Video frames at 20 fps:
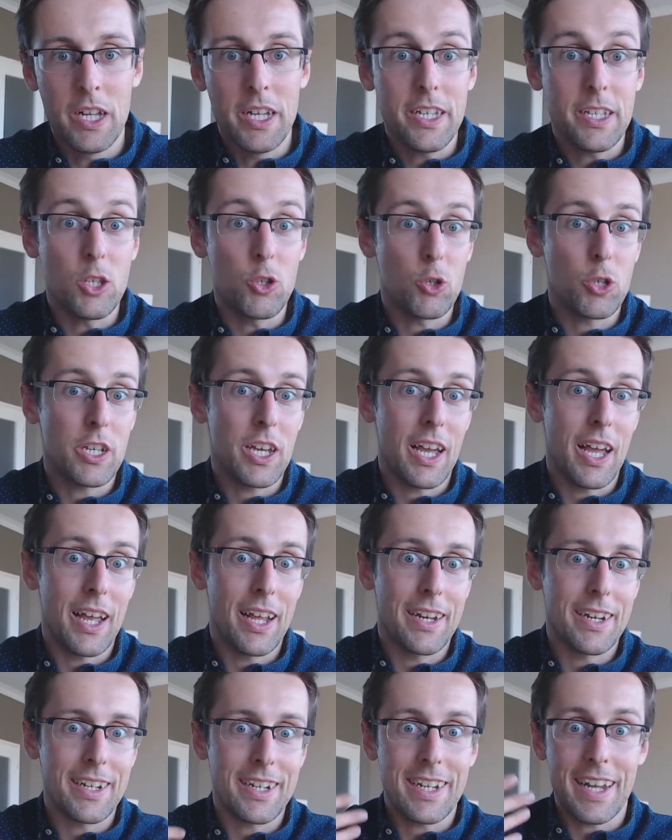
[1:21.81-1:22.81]
You
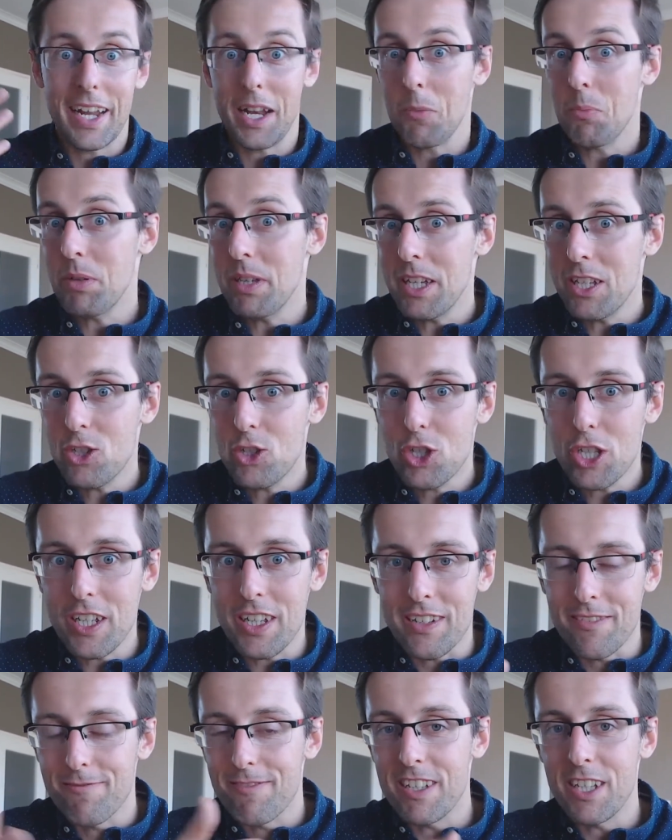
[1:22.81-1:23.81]
can get a
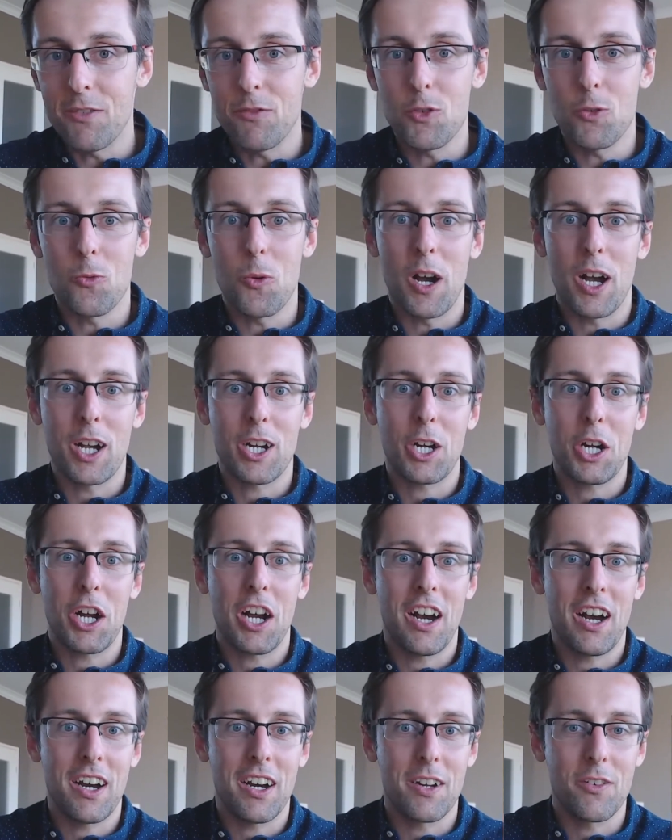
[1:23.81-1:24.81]
PhD if you work
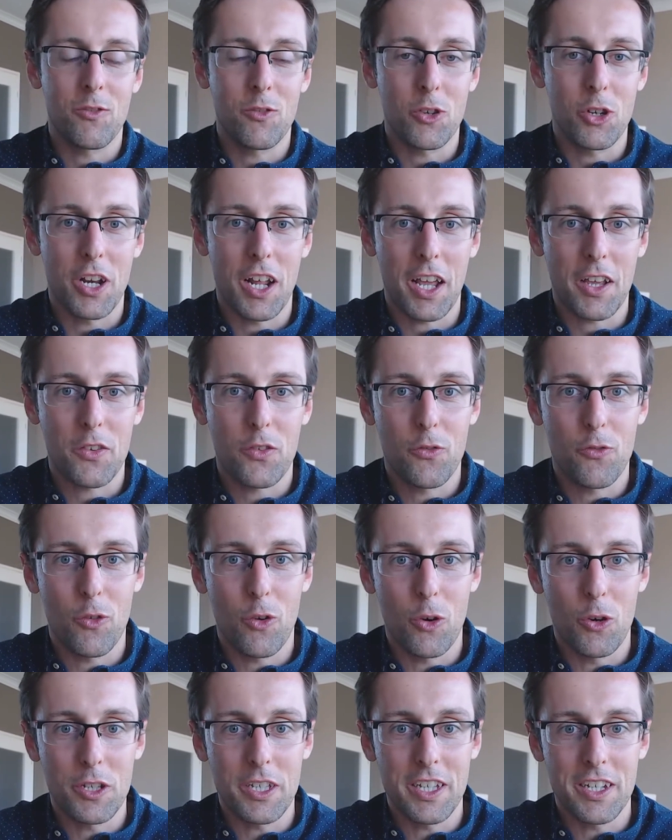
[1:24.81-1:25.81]
hard for the next
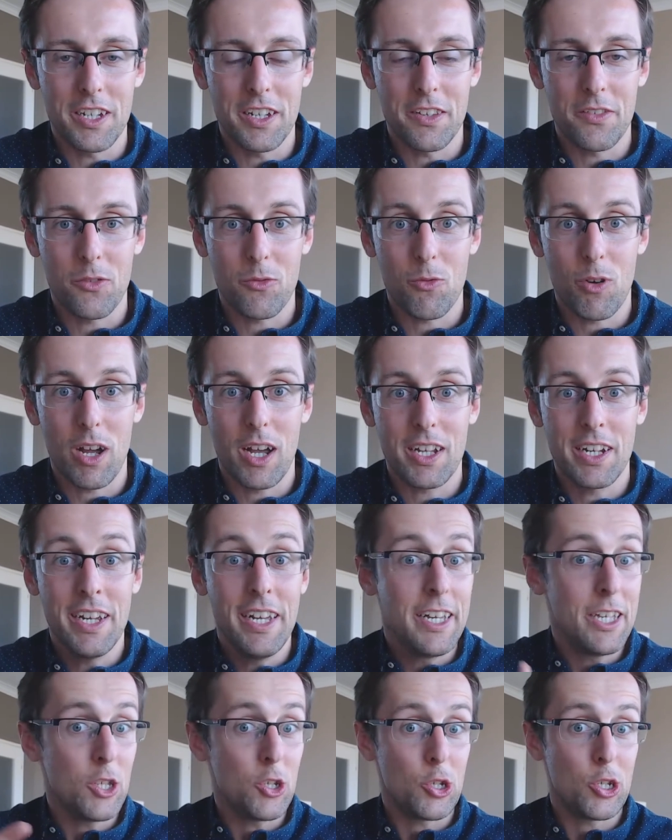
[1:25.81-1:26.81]
four years, right?
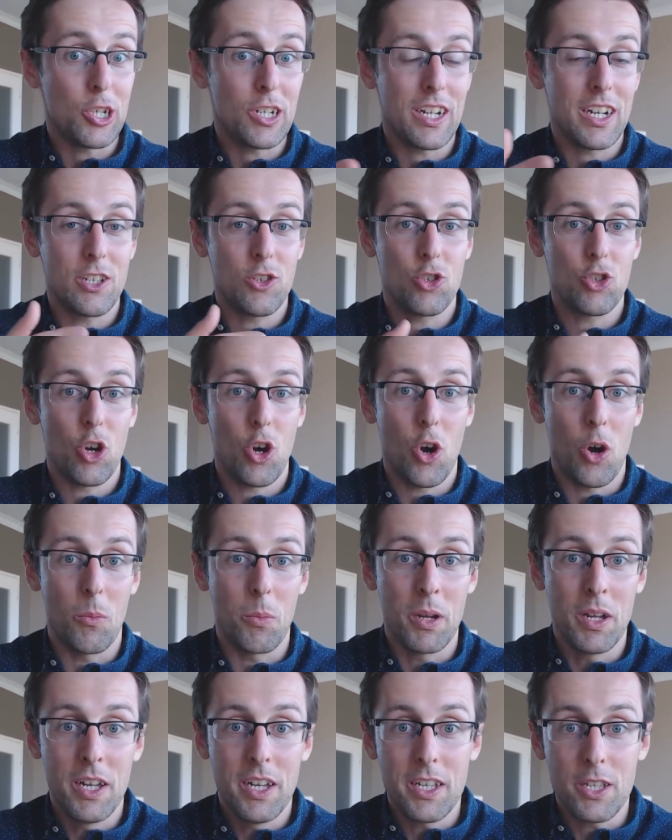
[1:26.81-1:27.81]
You can get a
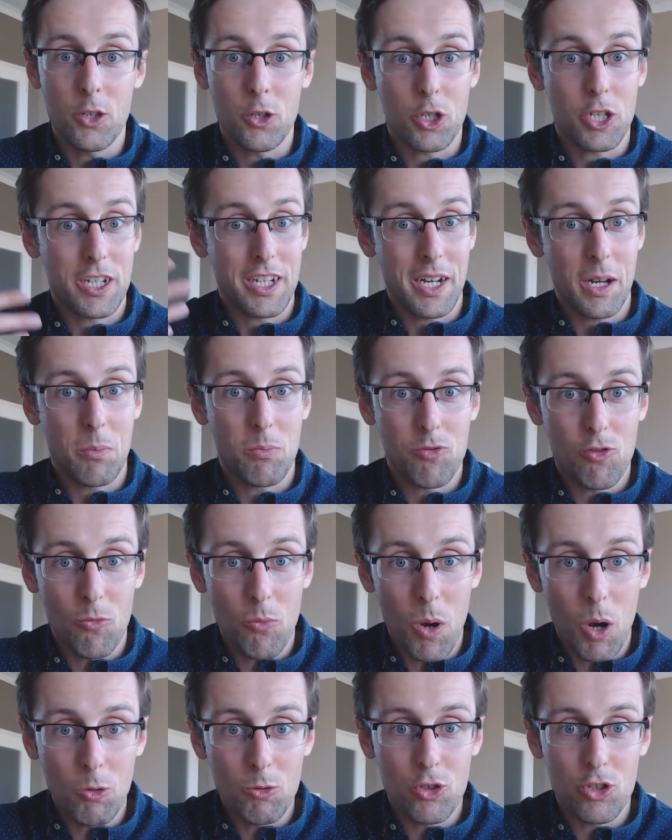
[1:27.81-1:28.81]
job, you can get a
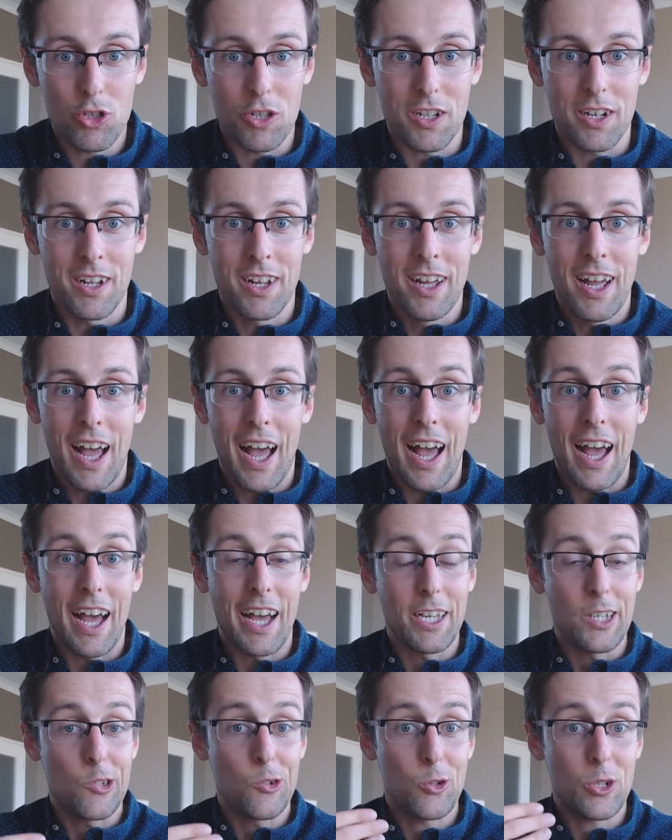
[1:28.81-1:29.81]
promotion, uh,
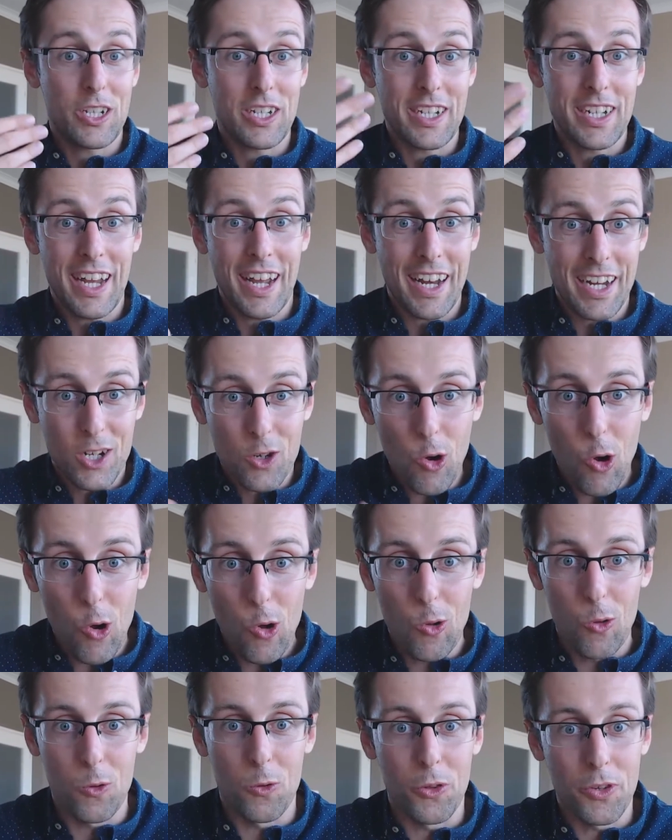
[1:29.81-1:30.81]
you can get a
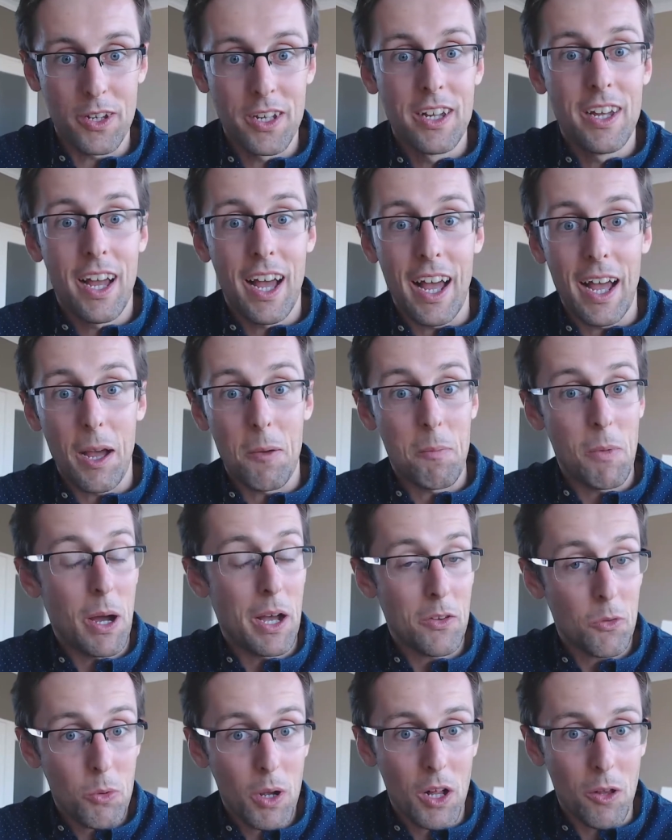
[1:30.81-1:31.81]
cold um,
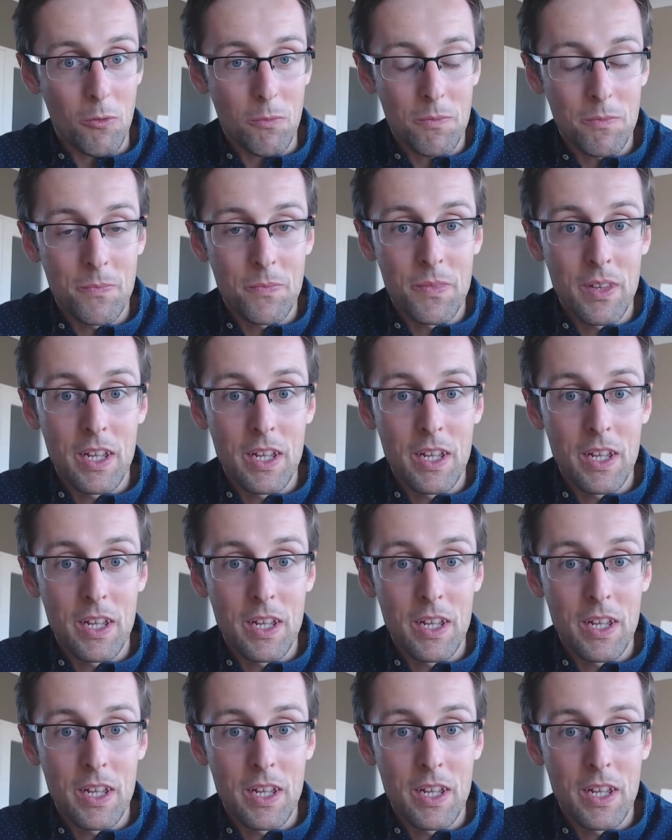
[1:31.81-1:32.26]
as well.